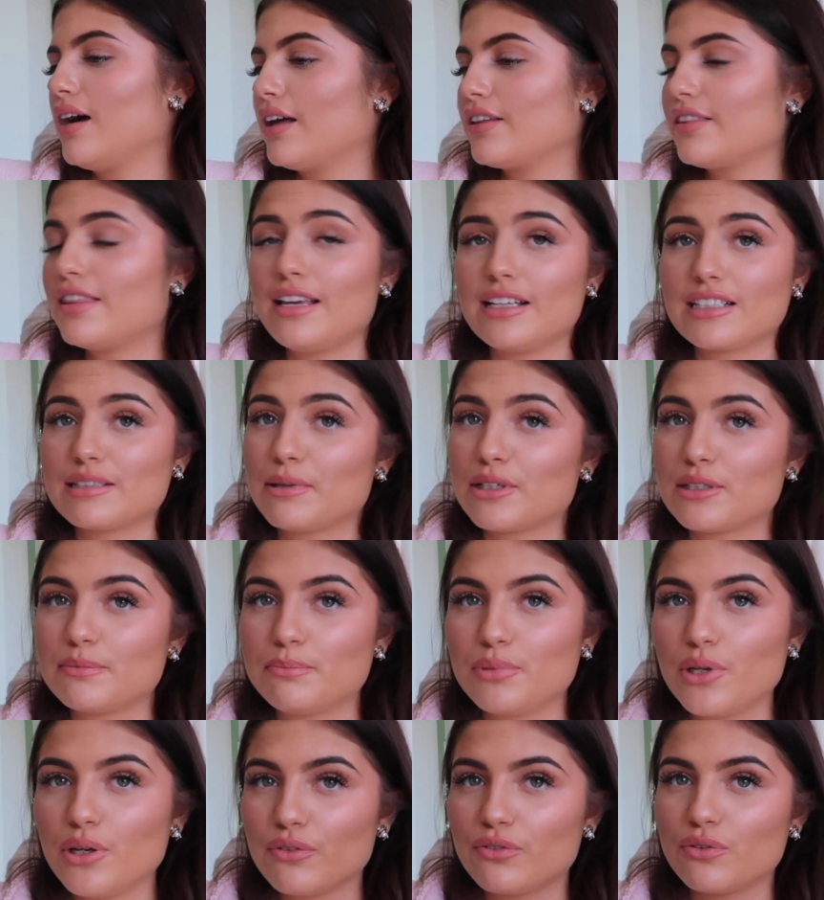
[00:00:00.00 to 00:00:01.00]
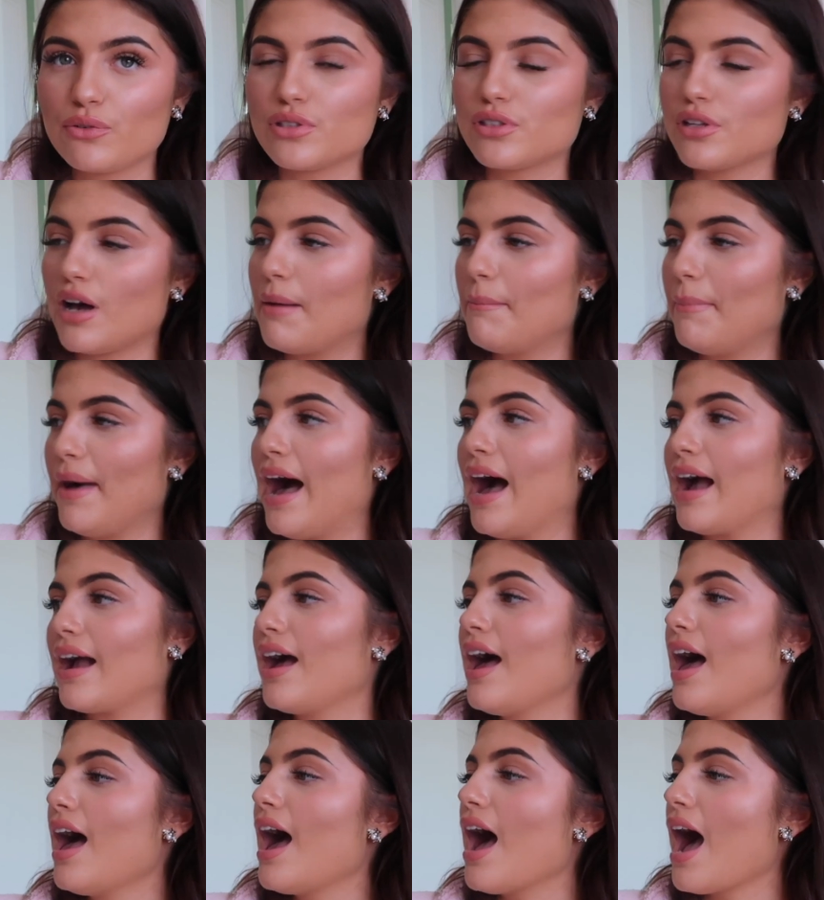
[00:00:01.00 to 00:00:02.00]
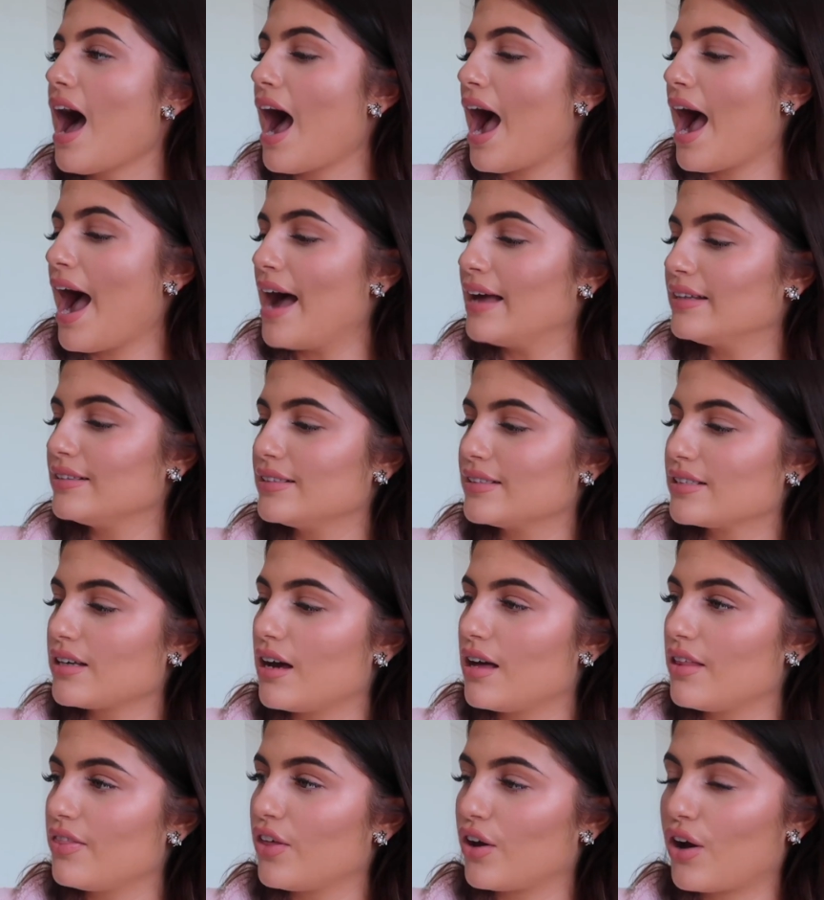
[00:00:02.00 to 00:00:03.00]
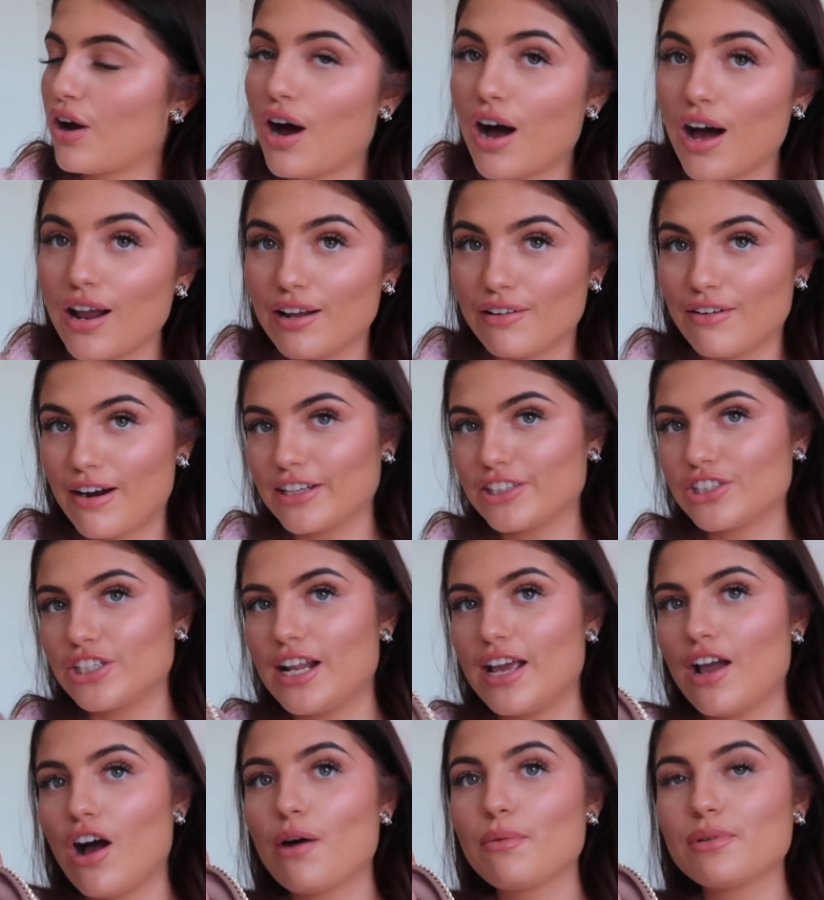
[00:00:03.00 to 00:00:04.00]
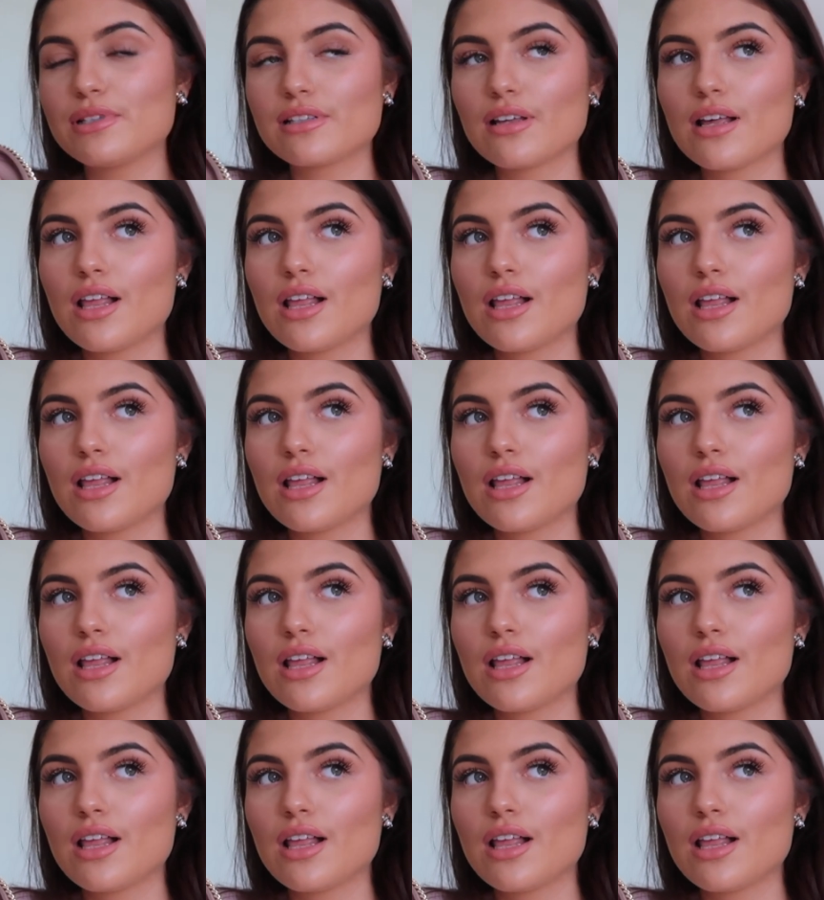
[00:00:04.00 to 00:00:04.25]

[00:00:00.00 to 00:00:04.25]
I think it's the most beautiful design bag, and the colour, actually, I